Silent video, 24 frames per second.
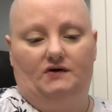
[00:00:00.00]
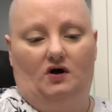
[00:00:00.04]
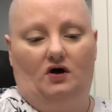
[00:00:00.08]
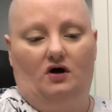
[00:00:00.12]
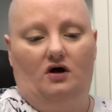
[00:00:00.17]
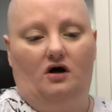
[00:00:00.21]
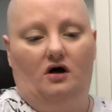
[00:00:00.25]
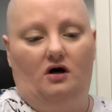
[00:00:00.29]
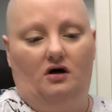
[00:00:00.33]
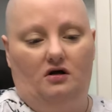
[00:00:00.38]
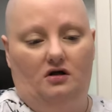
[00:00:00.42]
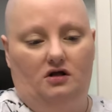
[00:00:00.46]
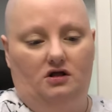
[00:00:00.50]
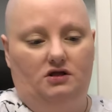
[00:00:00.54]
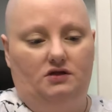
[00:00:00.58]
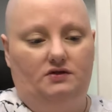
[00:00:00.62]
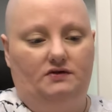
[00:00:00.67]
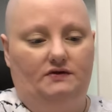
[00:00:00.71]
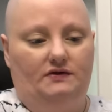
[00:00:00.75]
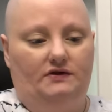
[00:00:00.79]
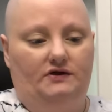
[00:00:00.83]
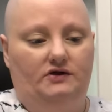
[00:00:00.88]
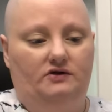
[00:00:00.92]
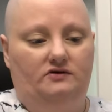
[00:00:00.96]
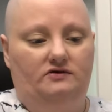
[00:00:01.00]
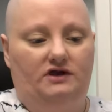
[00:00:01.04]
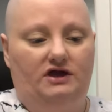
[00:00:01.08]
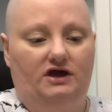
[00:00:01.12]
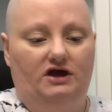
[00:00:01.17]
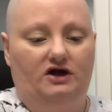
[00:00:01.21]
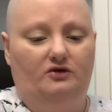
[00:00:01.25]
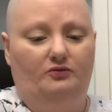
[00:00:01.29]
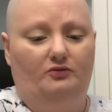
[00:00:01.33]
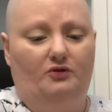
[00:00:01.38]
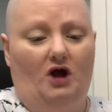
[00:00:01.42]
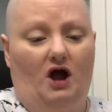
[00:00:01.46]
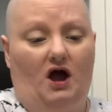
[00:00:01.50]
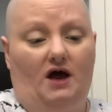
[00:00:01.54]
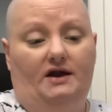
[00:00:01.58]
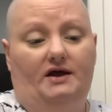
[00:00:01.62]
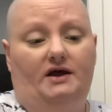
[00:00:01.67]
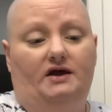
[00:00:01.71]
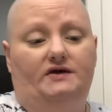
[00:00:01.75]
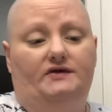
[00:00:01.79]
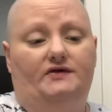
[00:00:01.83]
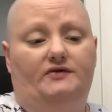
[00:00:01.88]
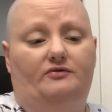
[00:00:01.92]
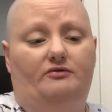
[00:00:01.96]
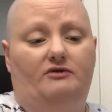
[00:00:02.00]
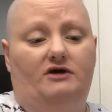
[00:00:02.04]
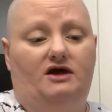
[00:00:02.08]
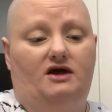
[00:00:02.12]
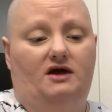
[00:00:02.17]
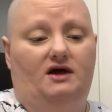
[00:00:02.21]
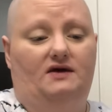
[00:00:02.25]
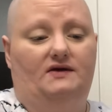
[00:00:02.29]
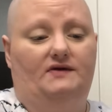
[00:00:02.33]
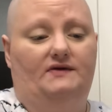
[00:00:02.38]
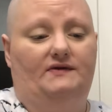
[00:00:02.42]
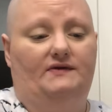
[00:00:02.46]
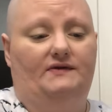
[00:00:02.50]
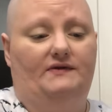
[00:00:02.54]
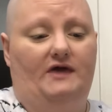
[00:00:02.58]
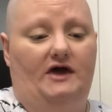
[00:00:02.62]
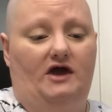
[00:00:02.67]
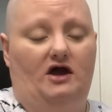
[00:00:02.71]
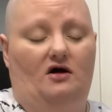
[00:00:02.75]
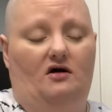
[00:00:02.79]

all Unique products because they